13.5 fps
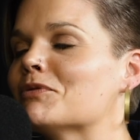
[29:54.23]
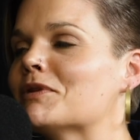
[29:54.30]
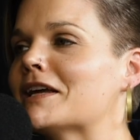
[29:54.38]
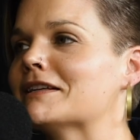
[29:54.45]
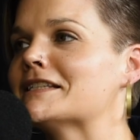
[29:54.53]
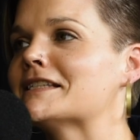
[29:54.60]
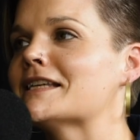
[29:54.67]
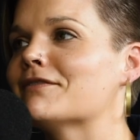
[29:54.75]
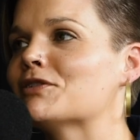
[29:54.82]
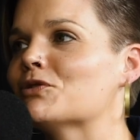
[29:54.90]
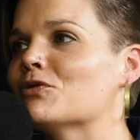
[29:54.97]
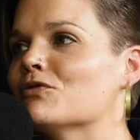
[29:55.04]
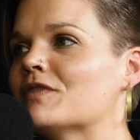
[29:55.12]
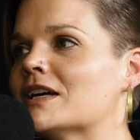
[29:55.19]
We had 7
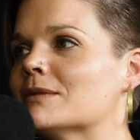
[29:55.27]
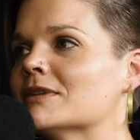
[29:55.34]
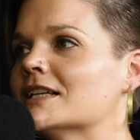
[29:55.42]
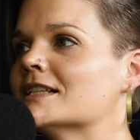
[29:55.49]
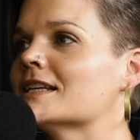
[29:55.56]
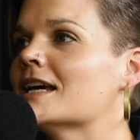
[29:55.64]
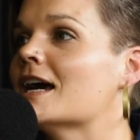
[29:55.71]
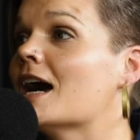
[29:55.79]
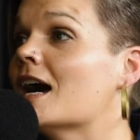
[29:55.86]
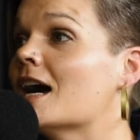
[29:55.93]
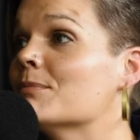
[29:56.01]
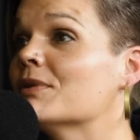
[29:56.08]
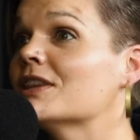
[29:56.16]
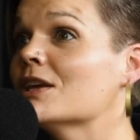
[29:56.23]
whole families,
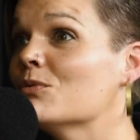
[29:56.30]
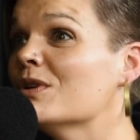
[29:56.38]
but they